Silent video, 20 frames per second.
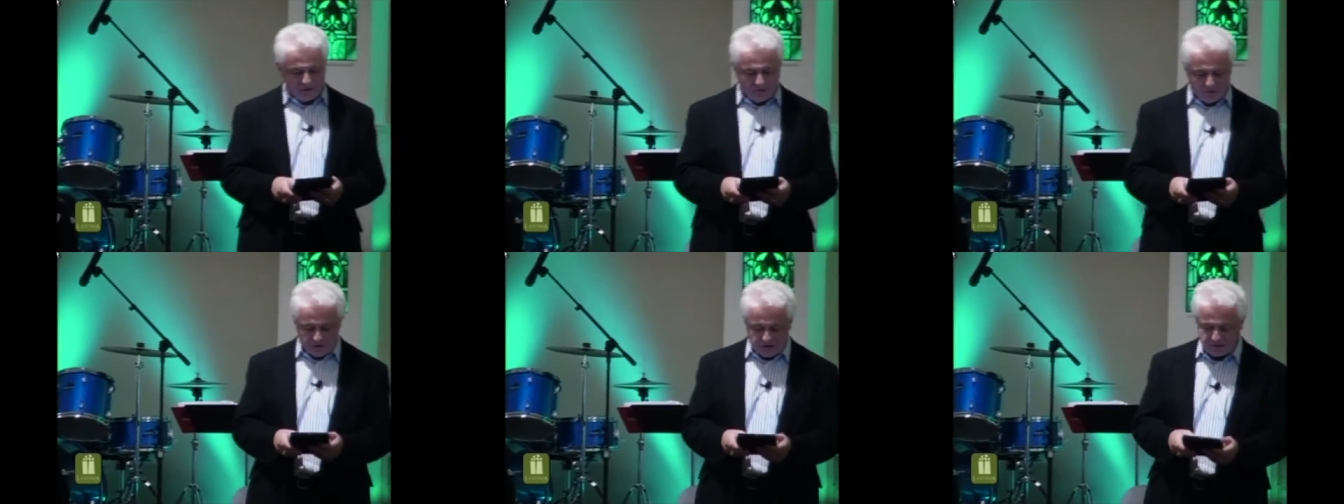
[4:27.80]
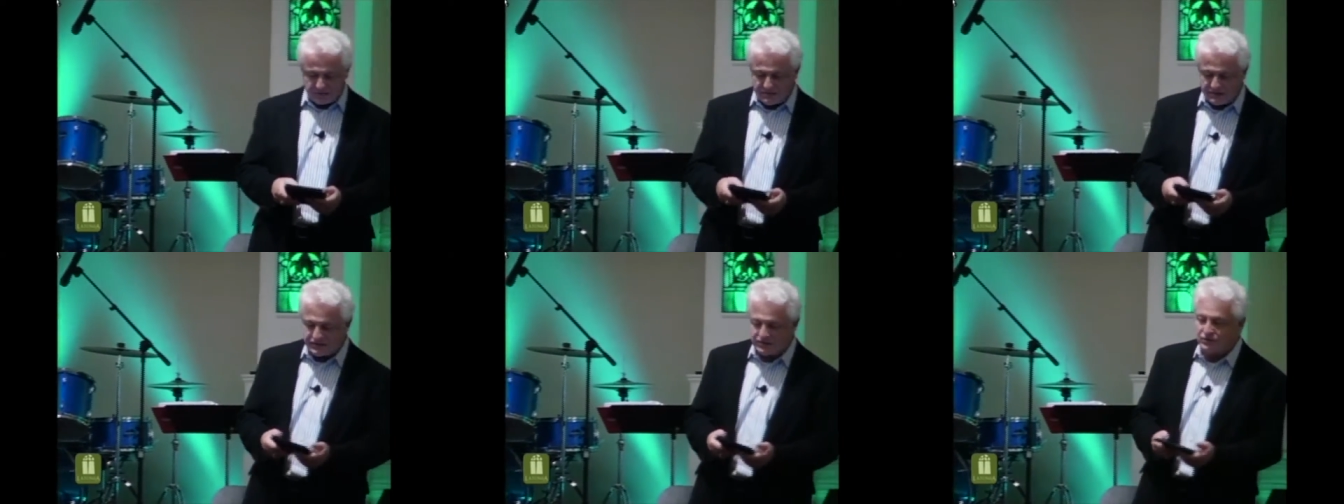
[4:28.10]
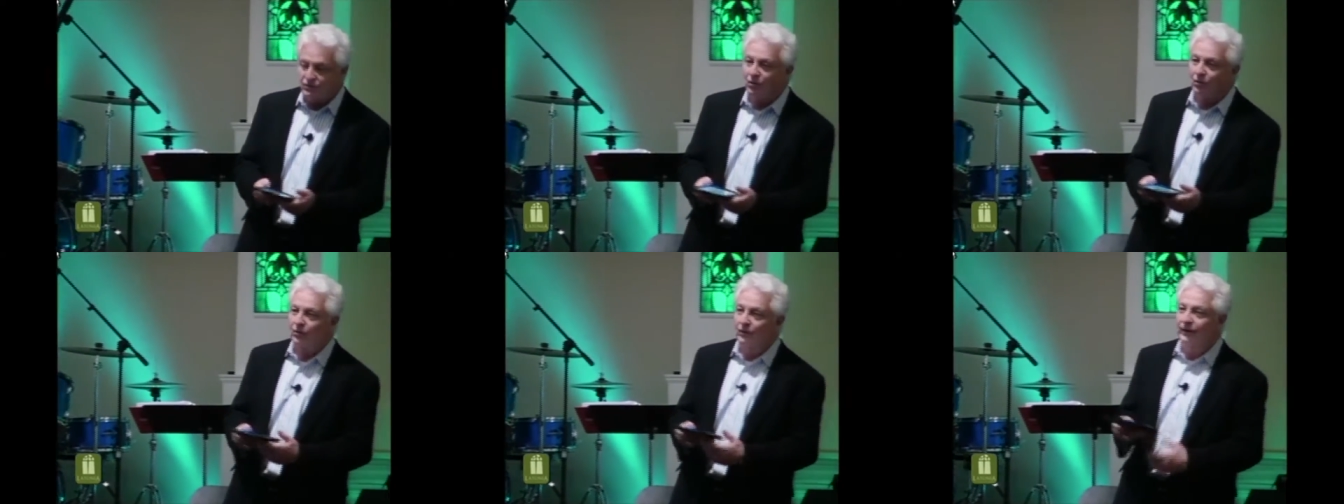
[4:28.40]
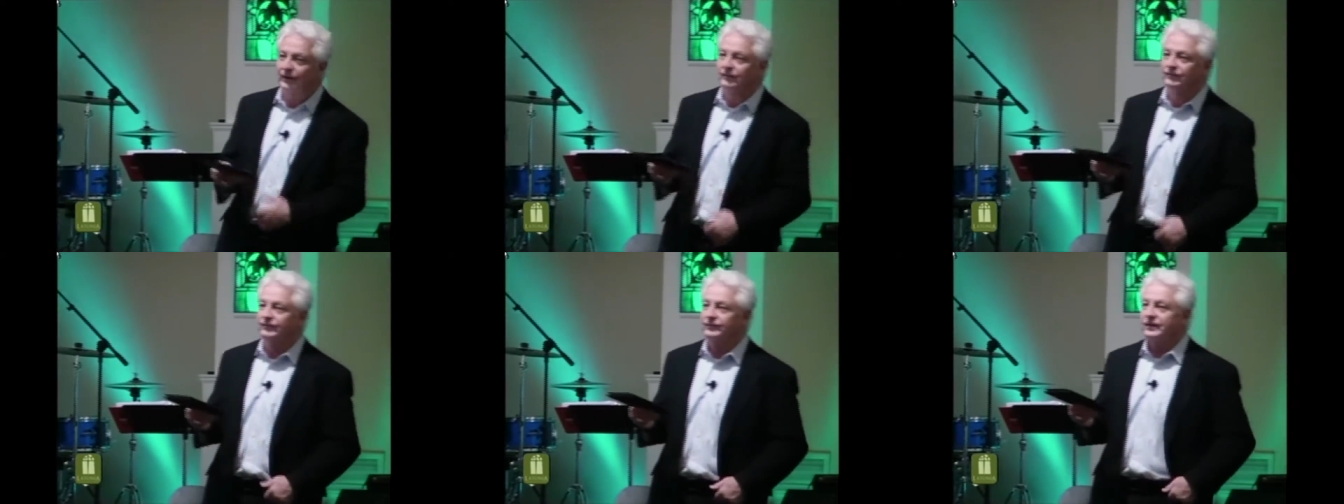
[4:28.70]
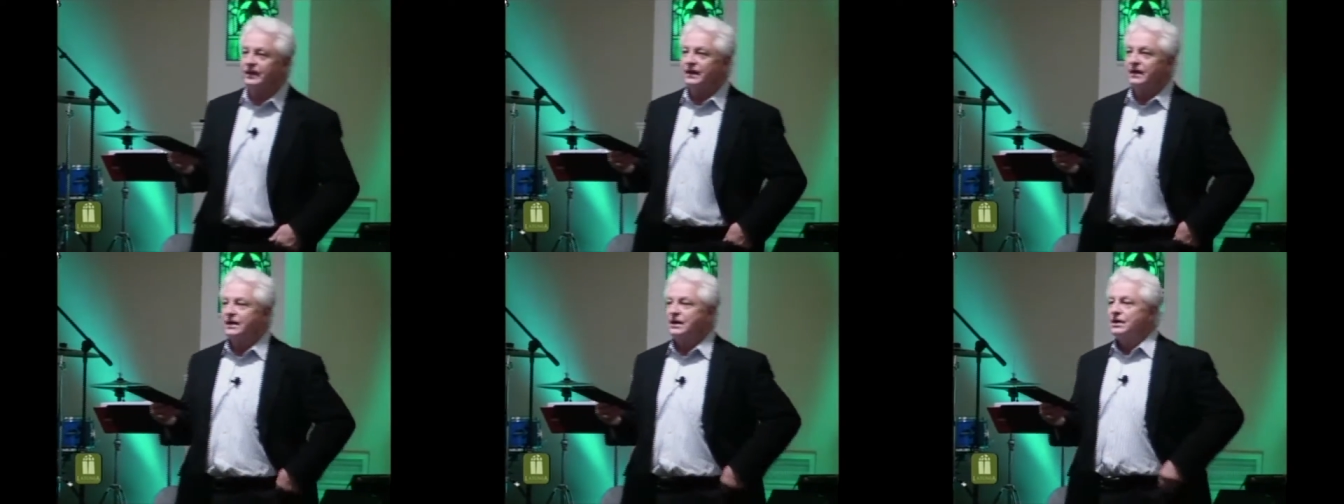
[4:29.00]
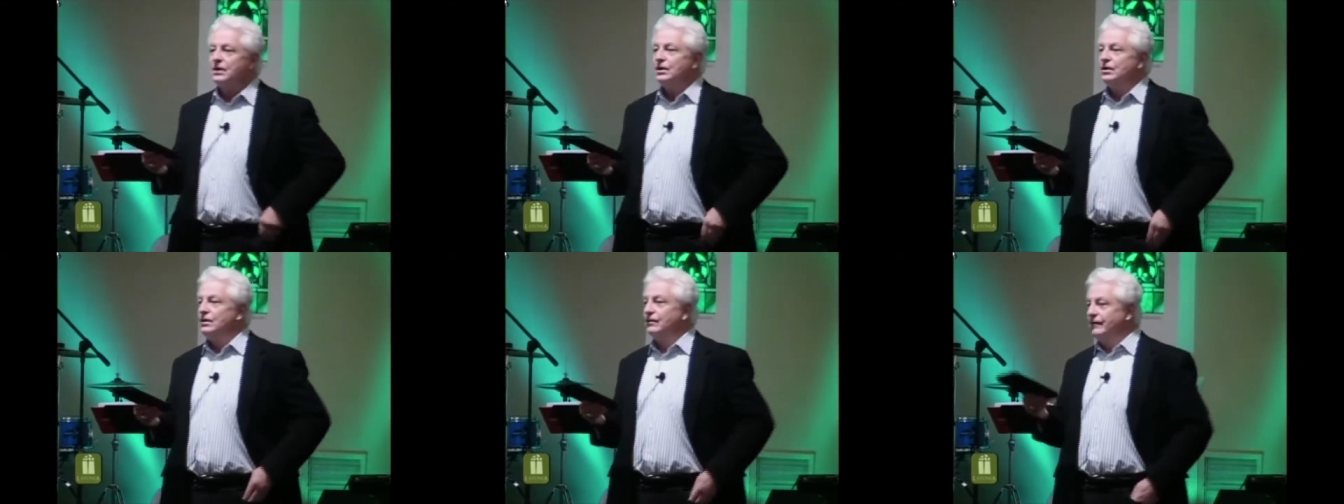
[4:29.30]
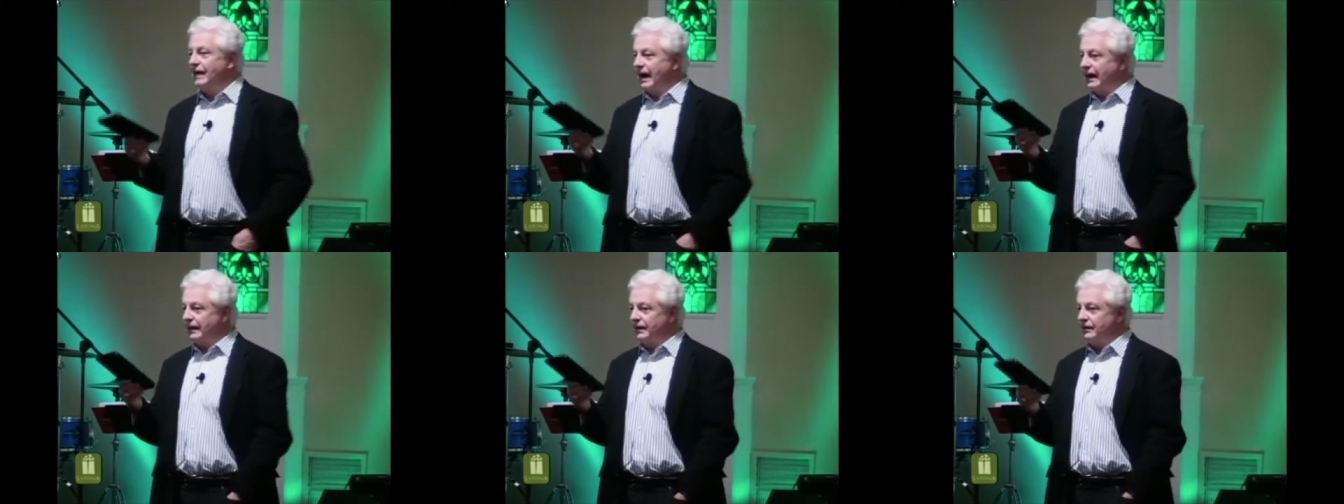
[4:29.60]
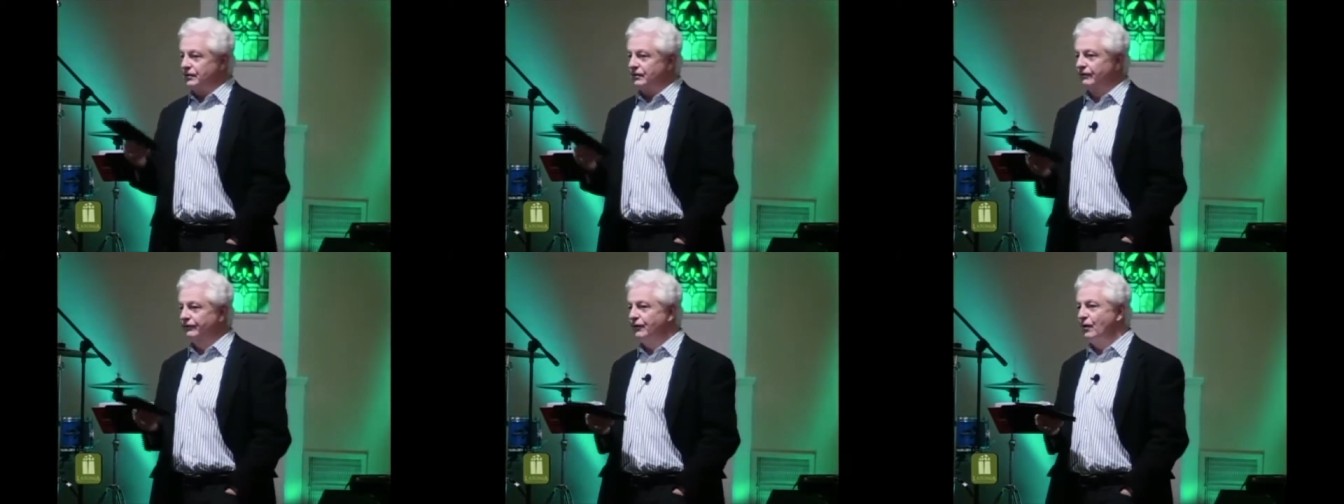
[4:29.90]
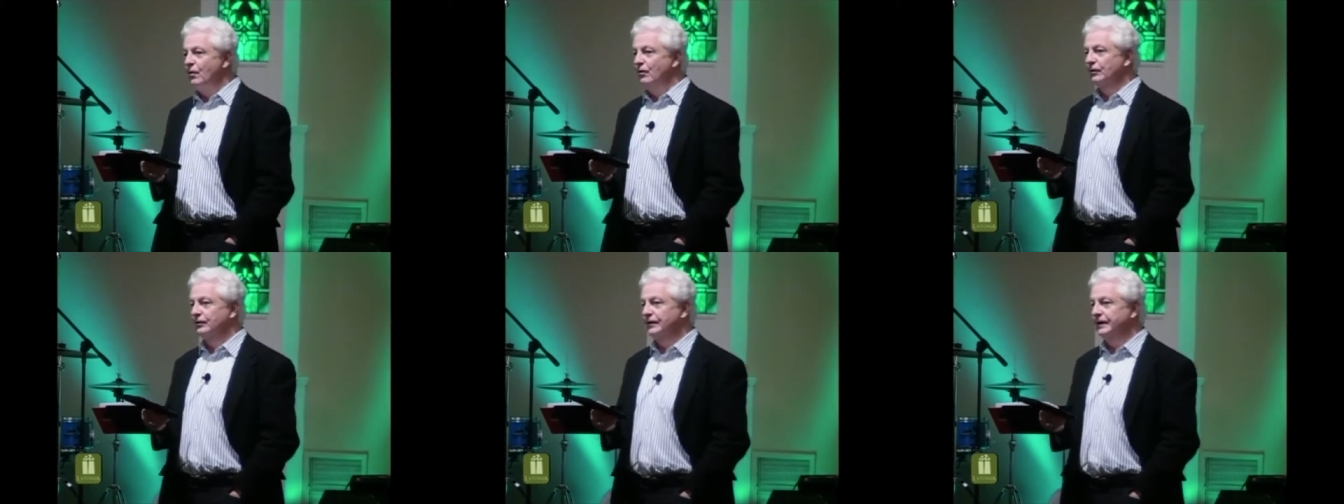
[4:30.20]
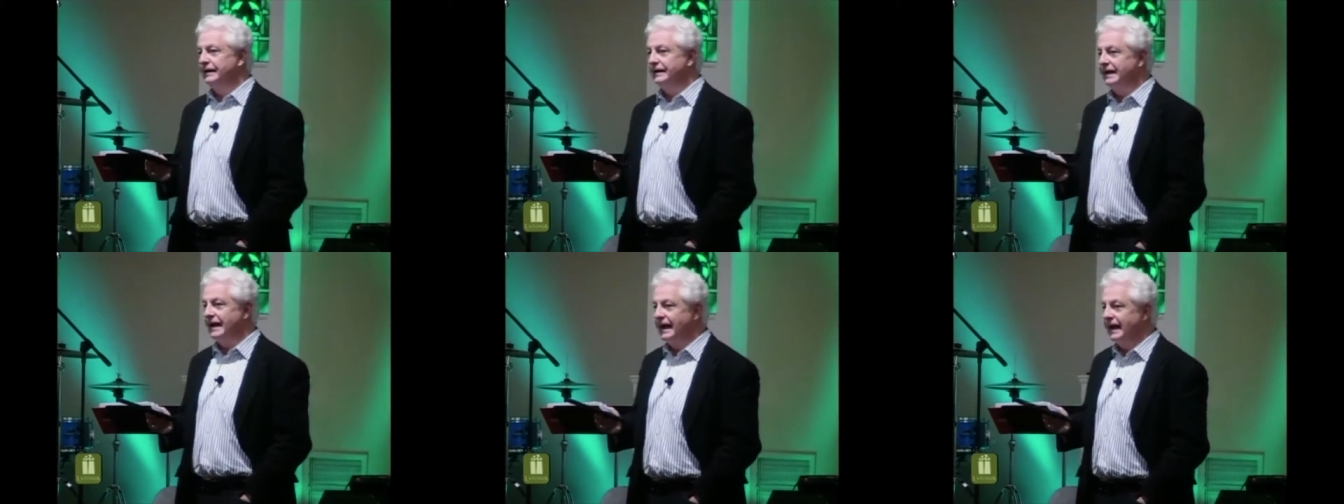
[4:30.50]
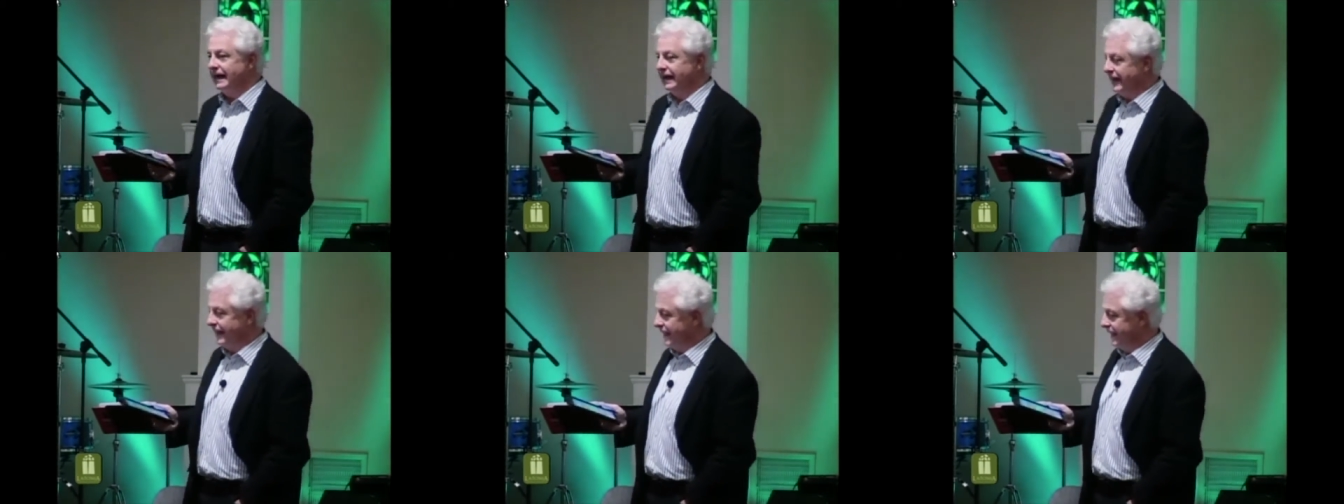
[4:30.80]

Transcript: Christmas story. You've got it in your folder today,